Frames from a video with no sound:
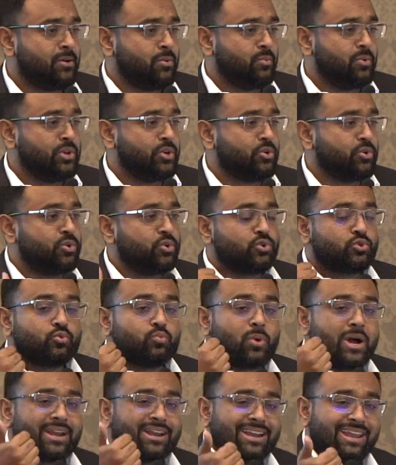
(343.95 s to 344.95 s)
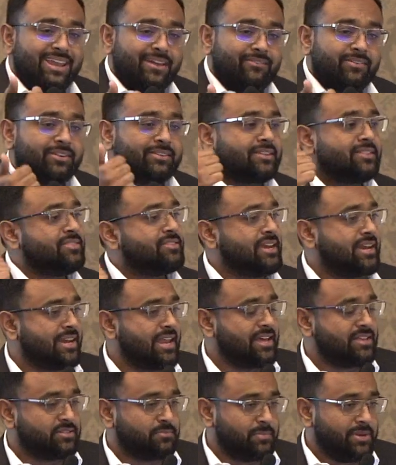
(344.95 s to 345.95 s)
We don't know to what level the threat
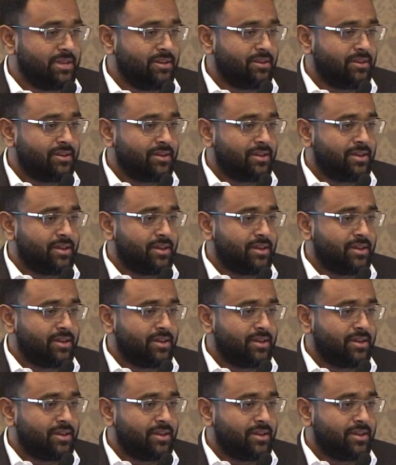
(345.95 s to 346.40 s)
has been.